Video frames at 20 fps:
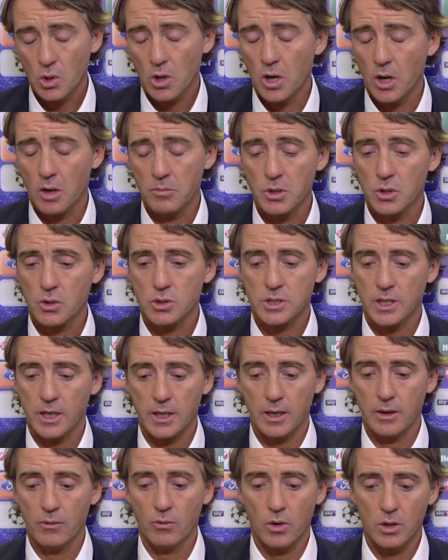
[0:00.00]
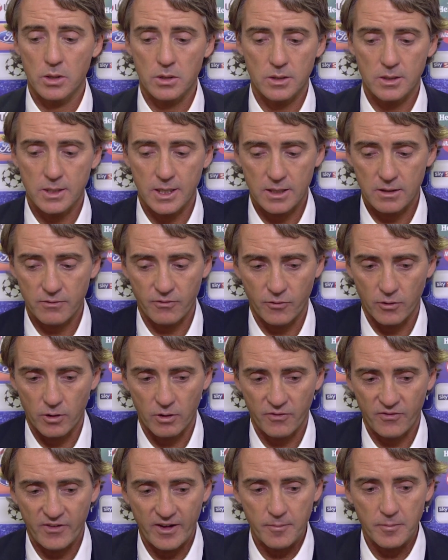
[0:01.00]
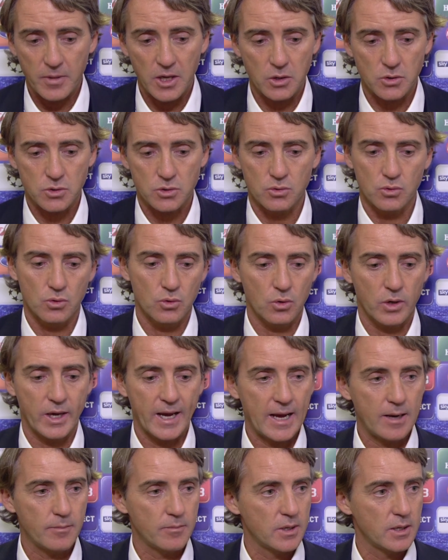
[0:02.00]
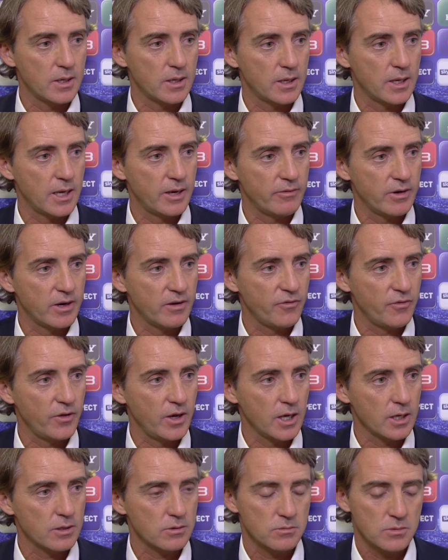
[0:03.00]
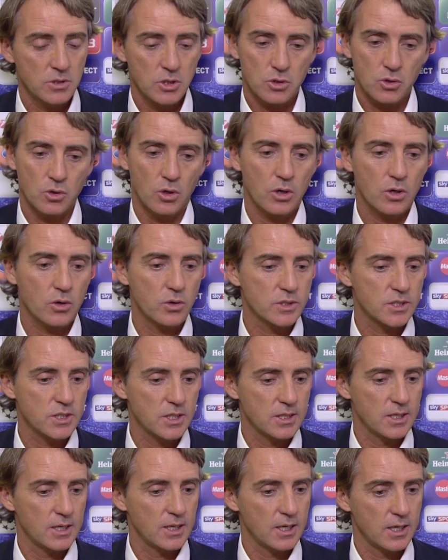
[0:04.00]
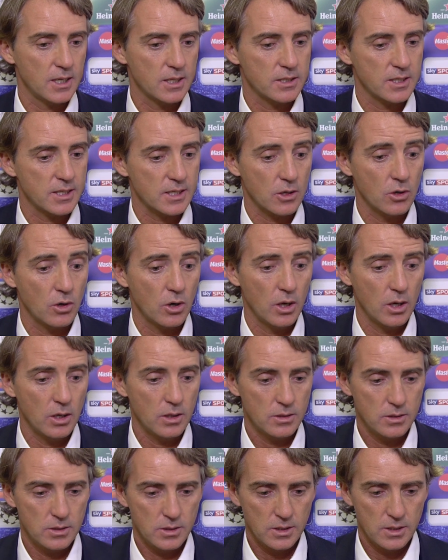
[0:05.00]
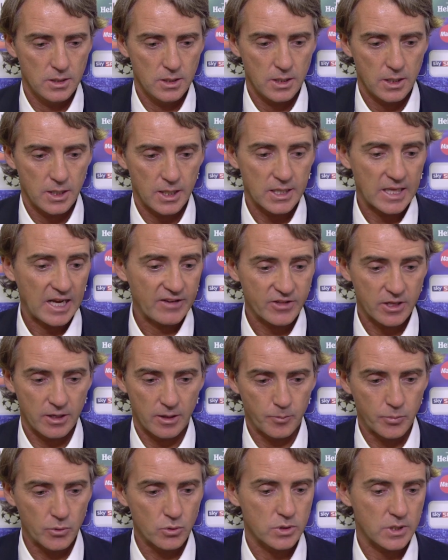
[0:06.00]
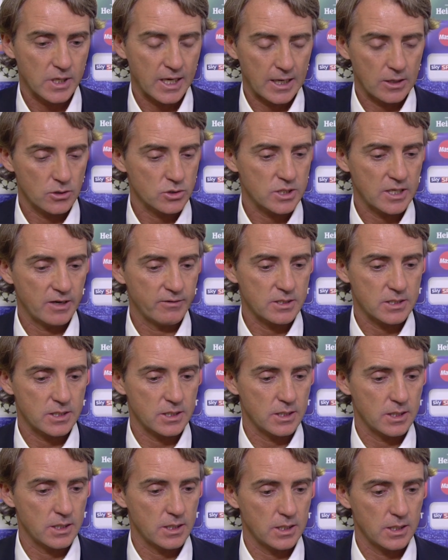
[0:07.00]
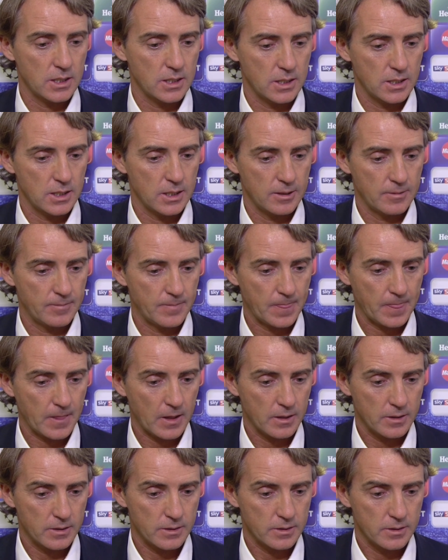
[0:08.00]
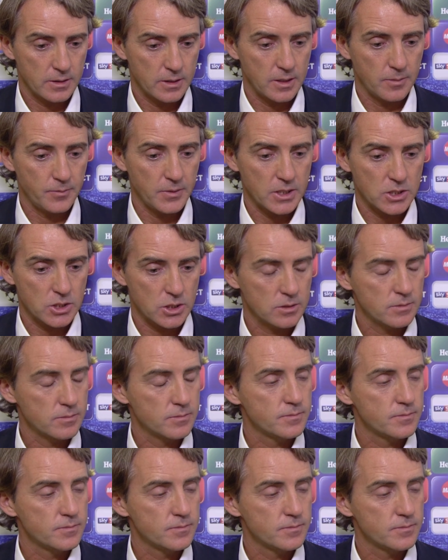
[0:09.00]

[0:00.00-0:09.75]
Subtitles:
No, because I wanted that for 5 minutes to calm everything, don't concede a third goal, and after I put Carlos Tevez in the pitch.